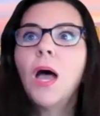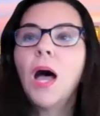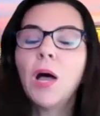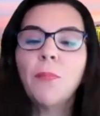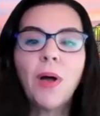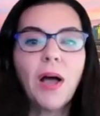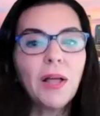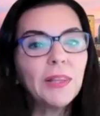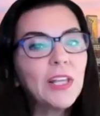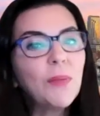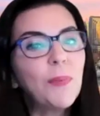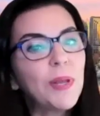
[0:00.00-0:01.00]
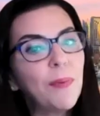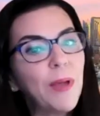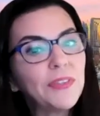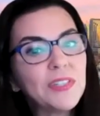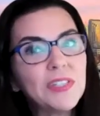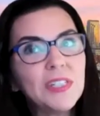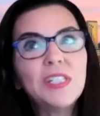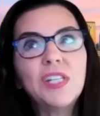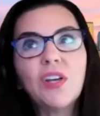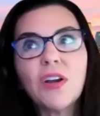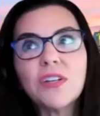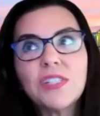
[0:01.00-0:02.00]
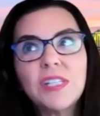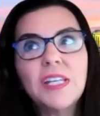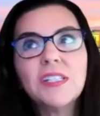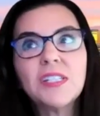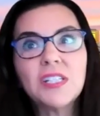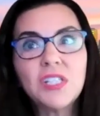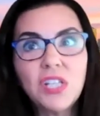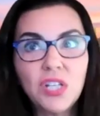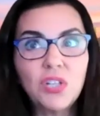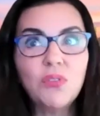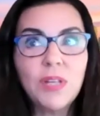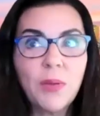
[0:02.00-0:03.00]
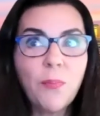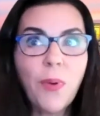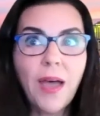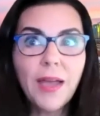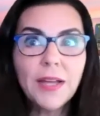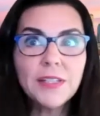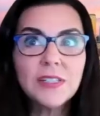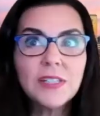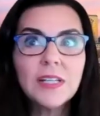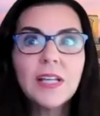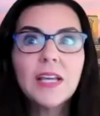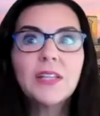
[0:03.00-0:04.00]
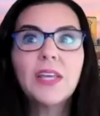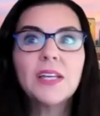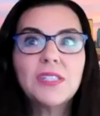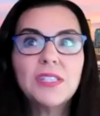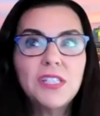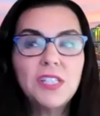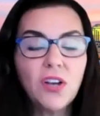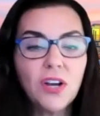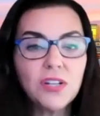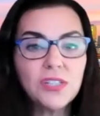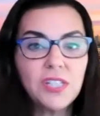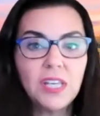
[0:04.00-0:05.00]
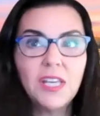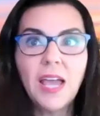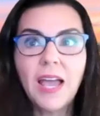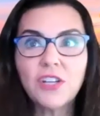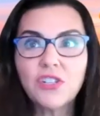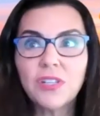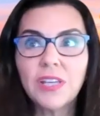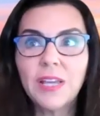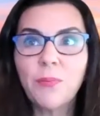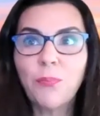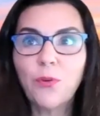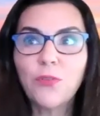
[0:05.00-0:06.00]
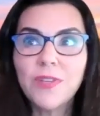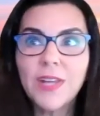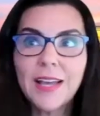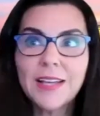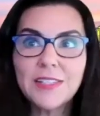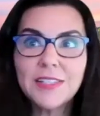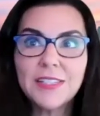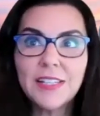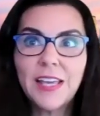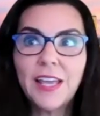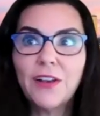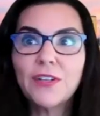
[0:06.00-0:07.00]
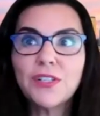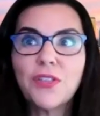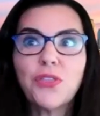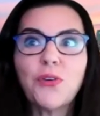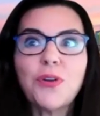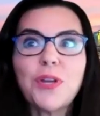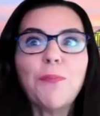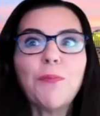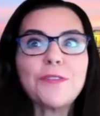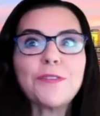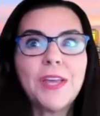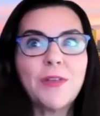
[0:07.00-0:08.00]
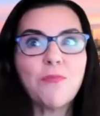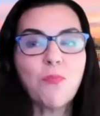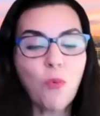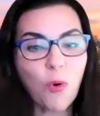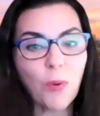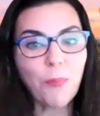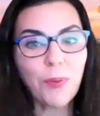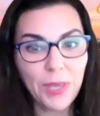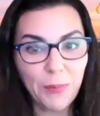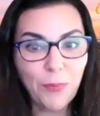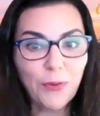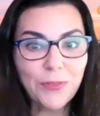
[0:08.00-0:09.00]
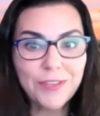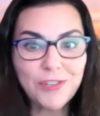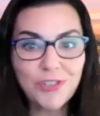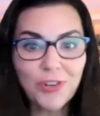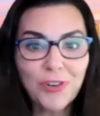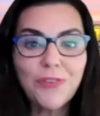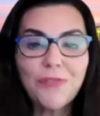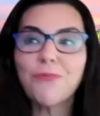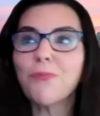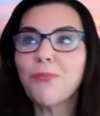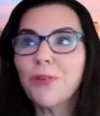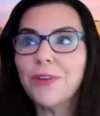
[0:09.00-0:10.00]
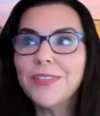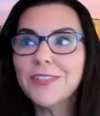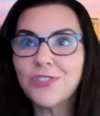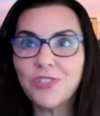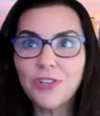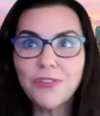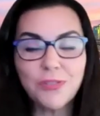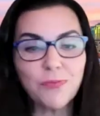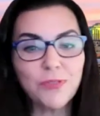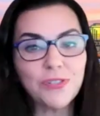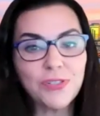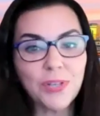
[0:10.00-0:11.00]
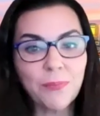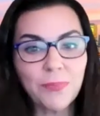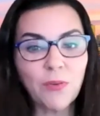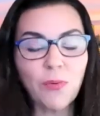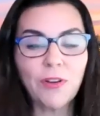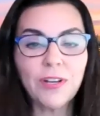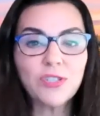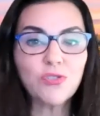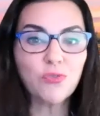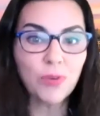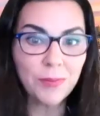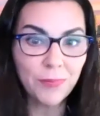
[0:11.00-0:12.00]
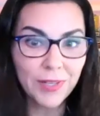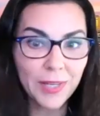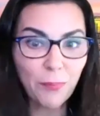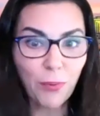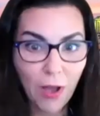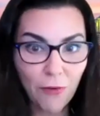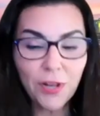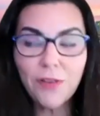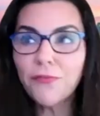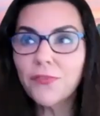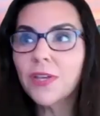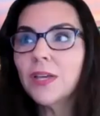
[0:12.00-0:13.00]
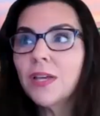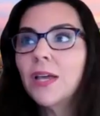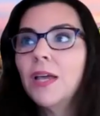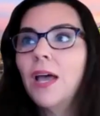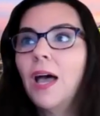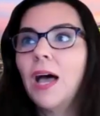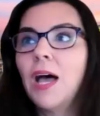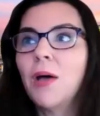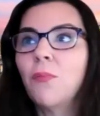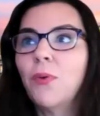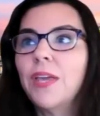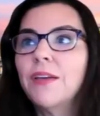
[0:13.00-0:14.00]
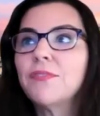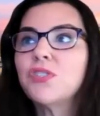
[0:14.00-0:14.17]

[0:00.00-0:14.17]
Um, a little bit about the CTRC's continued impact. The CTRC actually improved access to care to 30% more people this year from previous years, which is something we are extremely proud of. Um, we have